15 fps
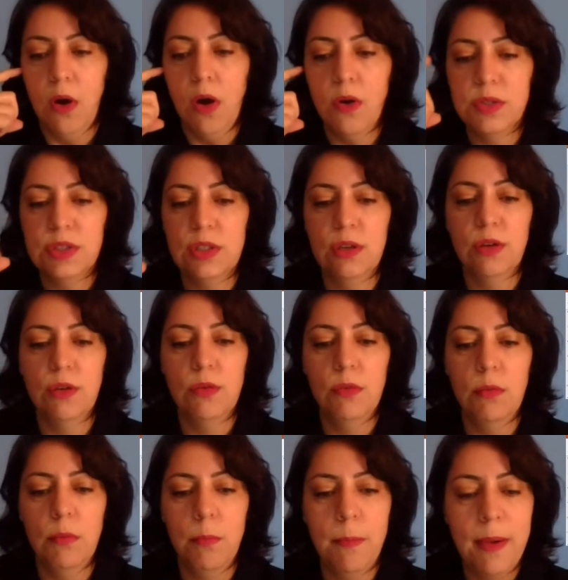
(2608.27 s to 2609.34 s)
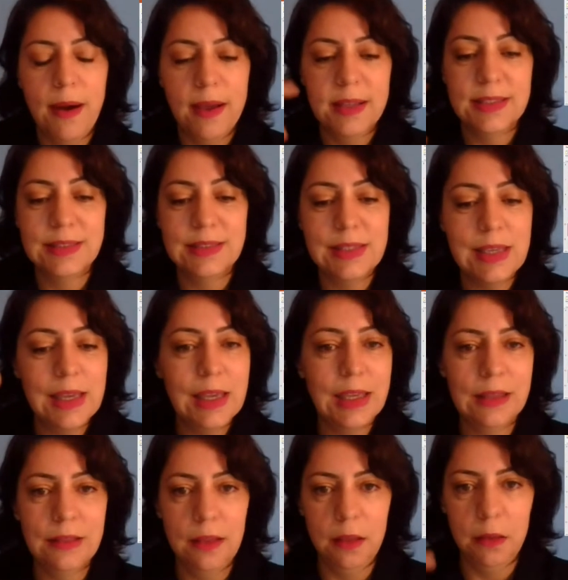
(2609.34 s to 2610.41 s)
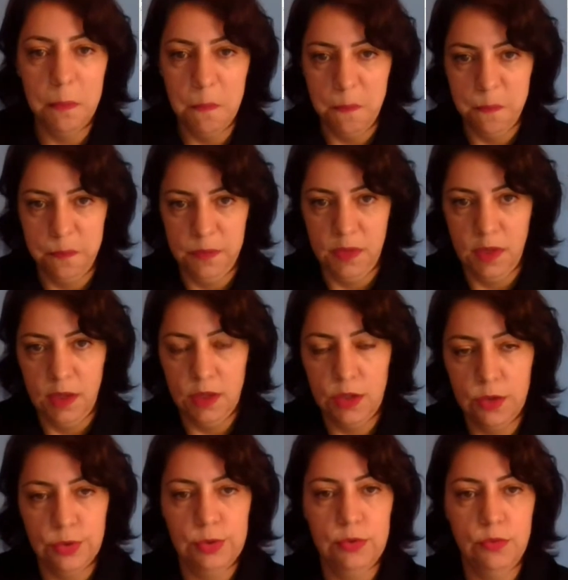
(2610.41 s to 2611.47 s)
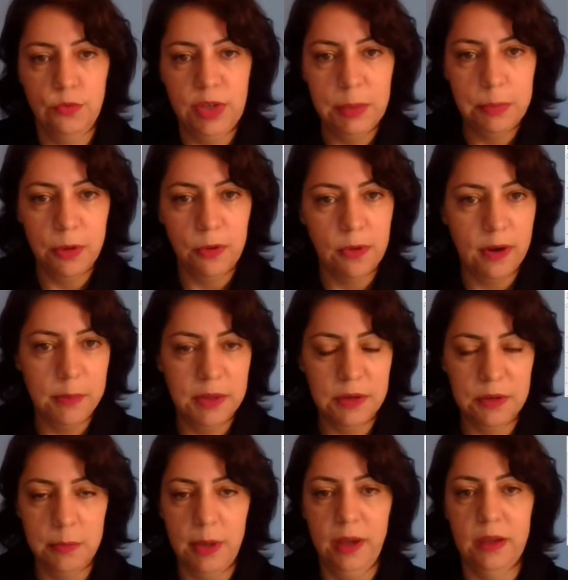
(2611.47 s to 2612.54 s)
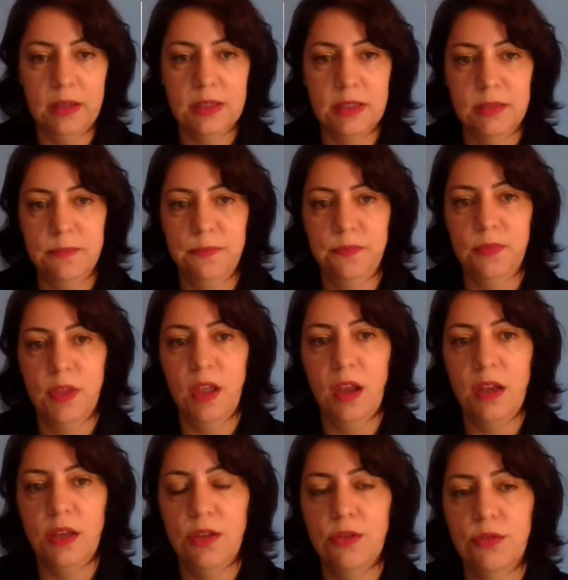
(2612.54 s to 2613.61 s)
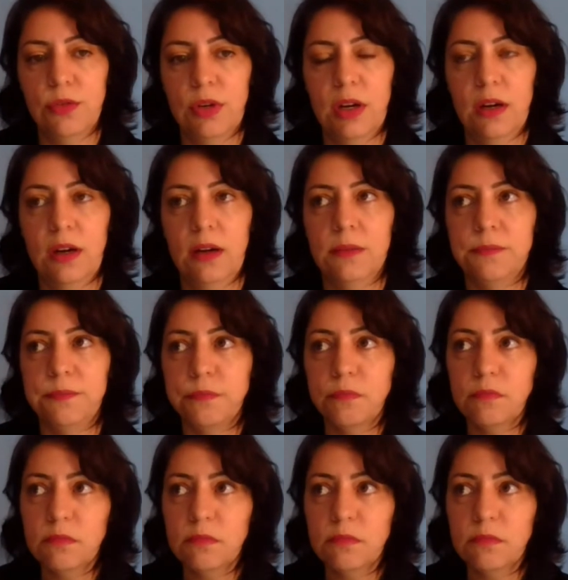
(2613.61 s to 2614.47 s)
also by saying them, you're reprogramming your mind, and you're